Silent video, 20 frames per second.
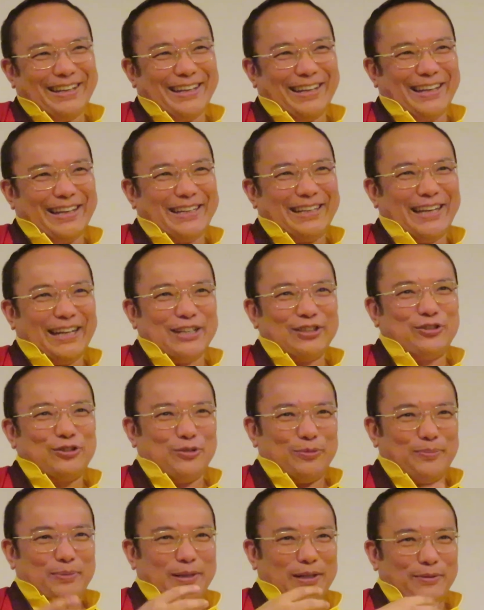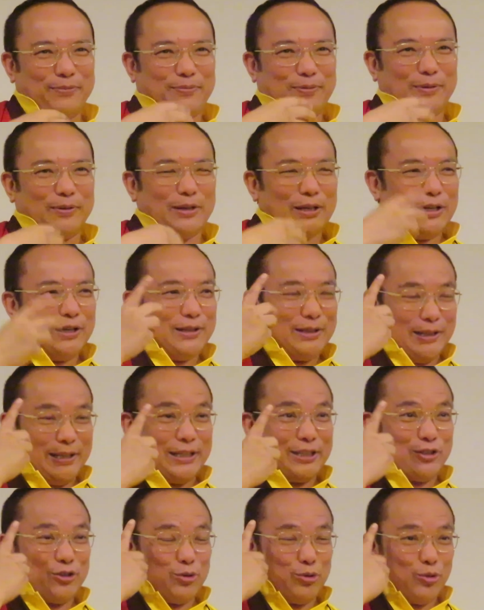It has to be
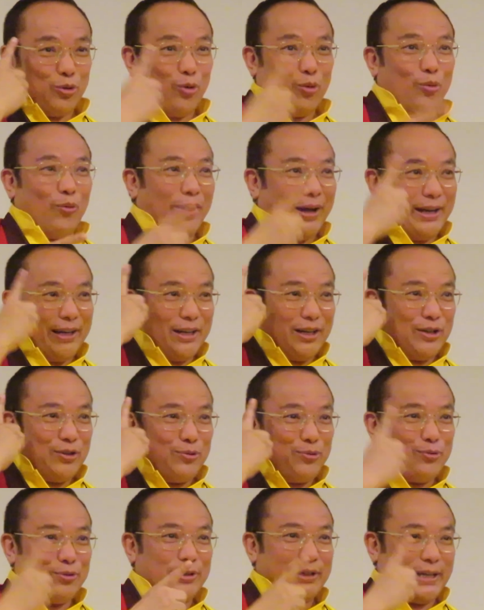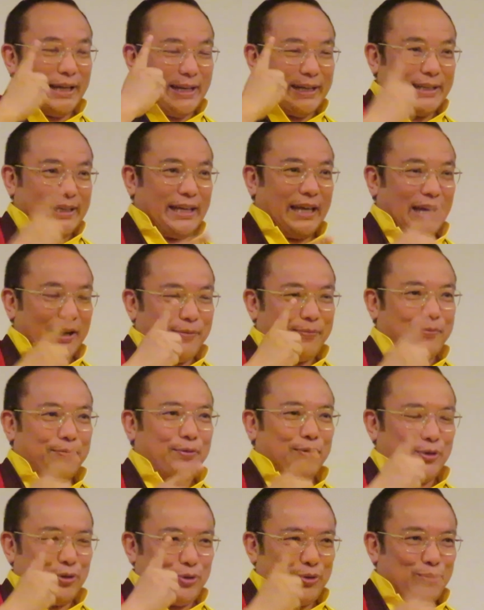There's no one who can care
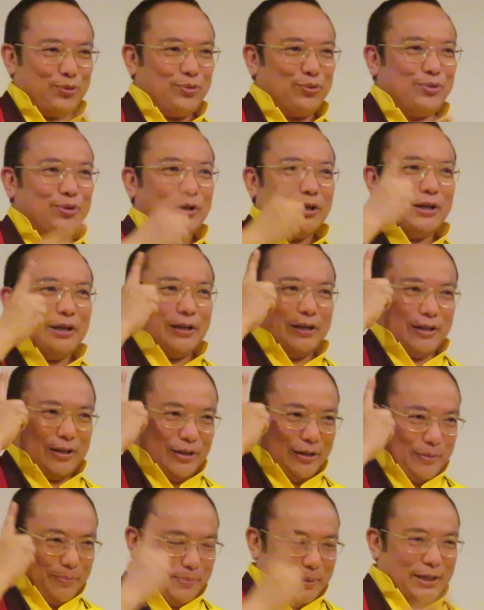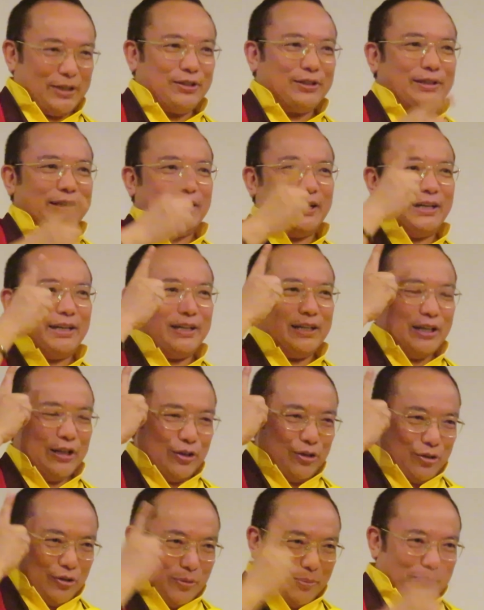for you better than
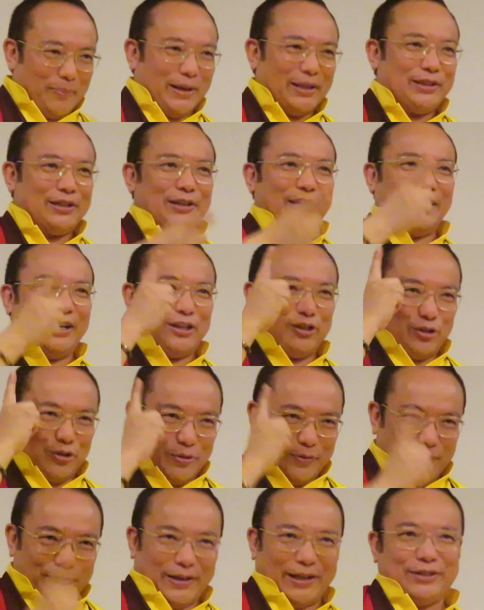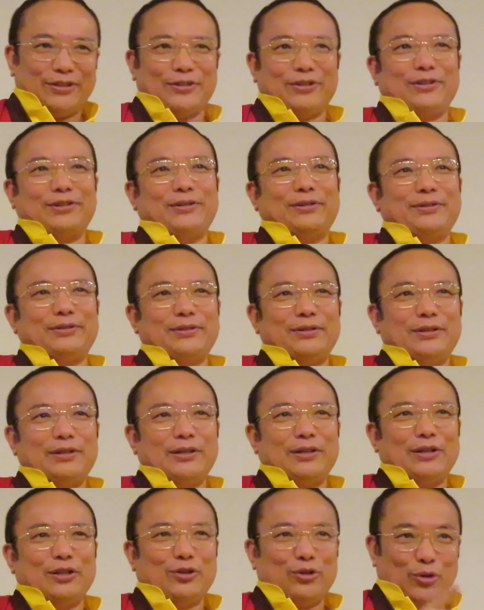your mother and your father.
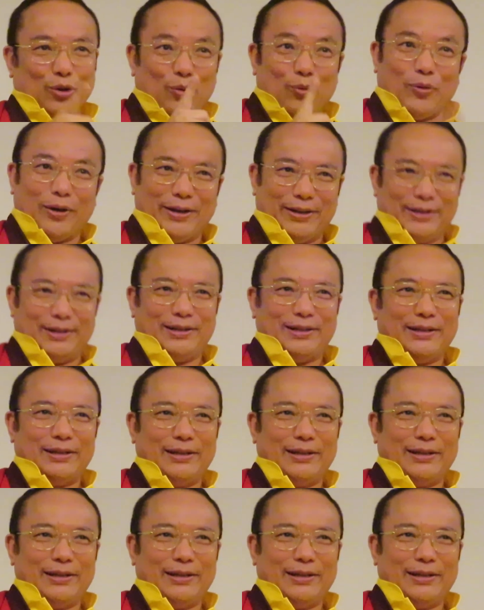No one.